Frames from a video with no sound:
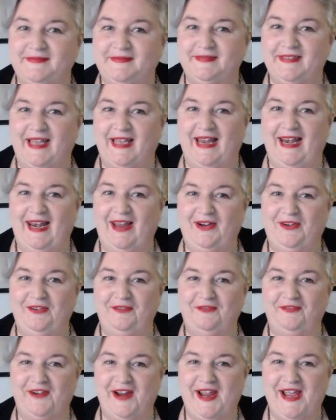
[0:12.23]
Hello,
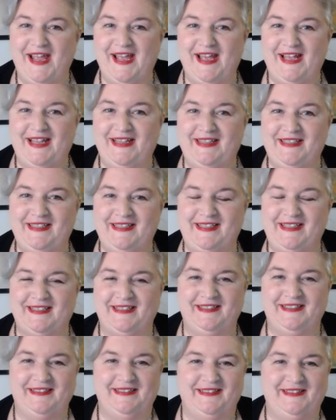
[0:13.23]
friends.
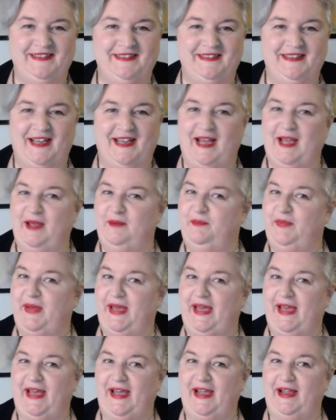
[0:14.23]
I'm
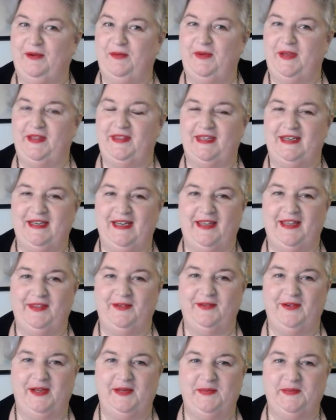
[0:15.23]
back with another
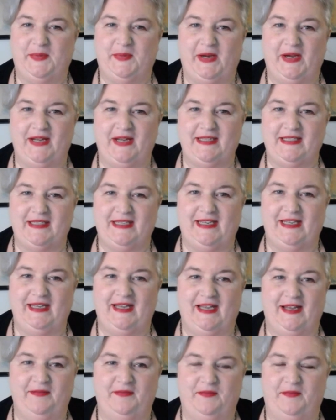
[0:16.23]
unboxing.
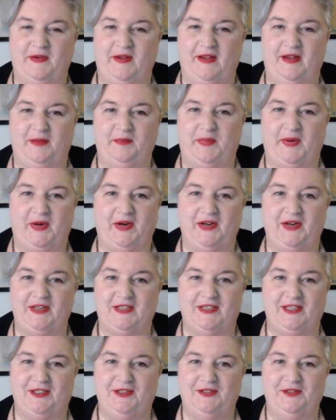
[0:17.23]
I've got part
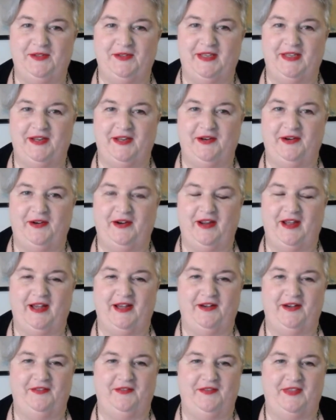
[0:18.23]
two here
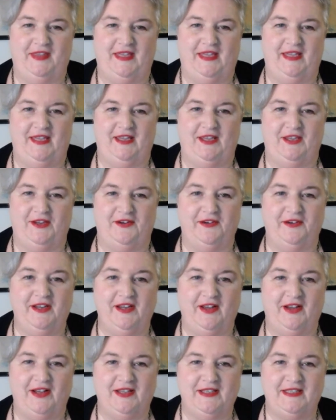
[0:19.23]
of the
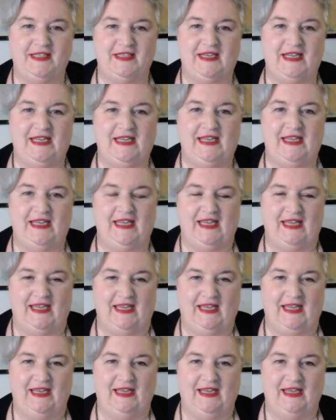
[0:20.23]
Curiosity
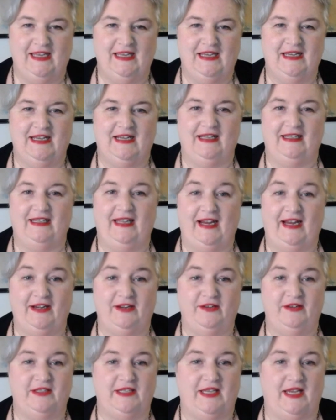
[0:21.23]
Inc.
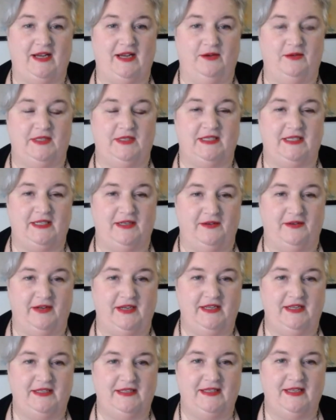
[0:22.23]
Collector's House
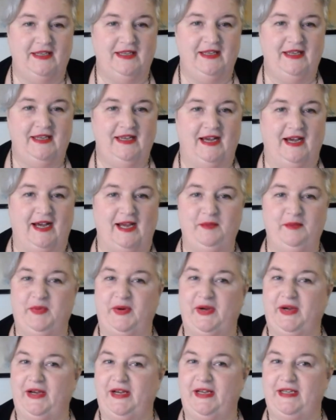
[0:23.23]
series. I
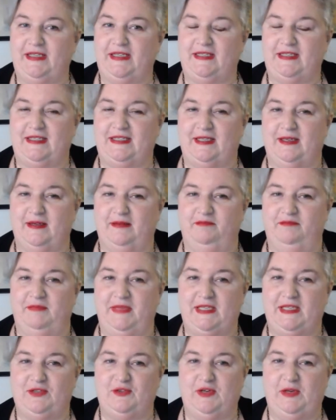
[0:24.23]
bought some
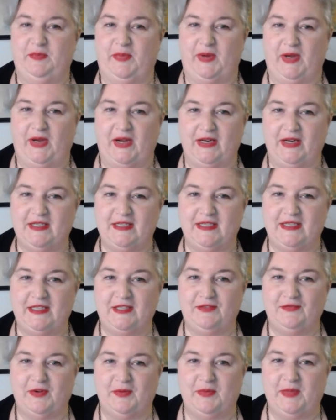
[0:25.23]
mystery
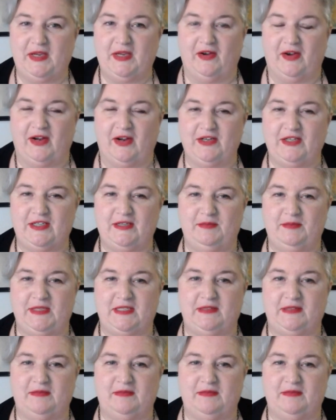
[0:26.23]
boxes from the auction,